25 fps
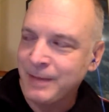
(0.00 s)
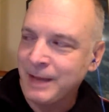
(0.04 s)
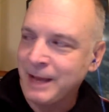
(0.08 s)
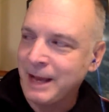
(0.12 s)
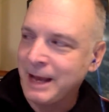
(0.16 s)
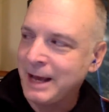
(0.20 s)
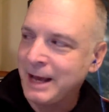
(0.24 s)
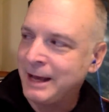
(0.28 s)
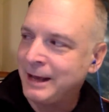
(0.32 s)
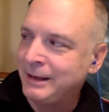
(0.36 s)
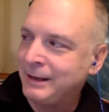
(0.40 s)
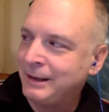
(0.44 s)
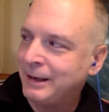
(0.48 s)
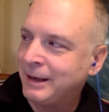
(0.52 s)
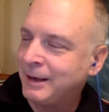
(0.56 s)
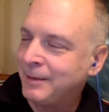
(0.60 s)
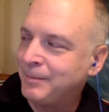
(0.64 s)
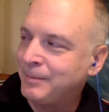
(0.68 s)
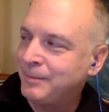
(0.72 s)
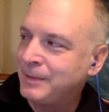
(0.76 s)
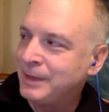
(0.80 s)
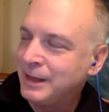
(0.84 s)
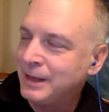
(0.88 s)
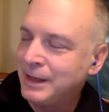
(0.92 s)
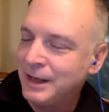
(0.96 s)
And
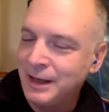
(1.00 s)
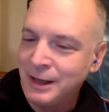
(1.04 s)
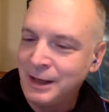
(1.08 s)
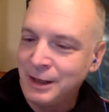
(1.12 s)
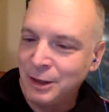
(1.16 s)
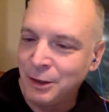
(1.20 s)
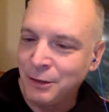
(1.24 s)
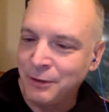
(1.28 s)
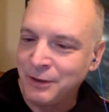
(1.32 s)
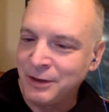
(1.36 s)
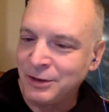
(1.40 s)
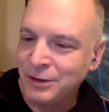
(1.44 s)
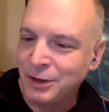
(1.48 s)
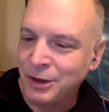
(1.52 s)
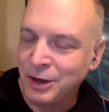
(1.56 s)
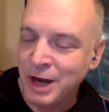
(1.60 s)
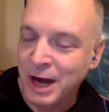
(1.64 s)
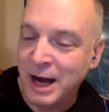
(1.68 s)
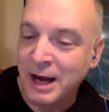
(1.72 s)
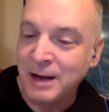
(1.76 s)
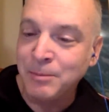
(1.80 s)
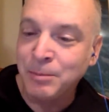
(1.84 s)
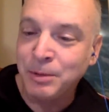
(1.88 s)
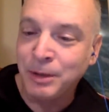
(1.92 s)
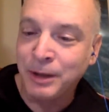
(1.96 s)
um, you know, these are
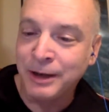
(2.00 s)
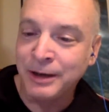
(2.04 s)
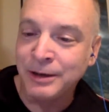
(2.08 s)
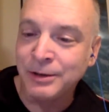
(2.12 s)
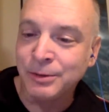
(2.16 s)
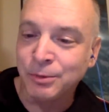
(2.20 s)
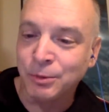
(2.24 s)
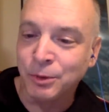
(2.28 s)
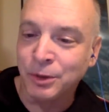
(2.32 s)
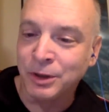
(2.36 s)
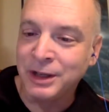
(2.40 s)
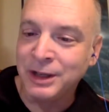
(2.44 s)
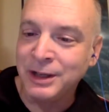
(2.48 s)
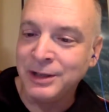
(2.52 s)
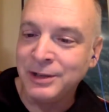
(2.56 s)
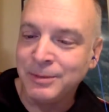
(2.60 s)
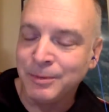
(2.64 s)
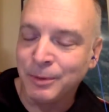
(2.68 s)
young players, rookies.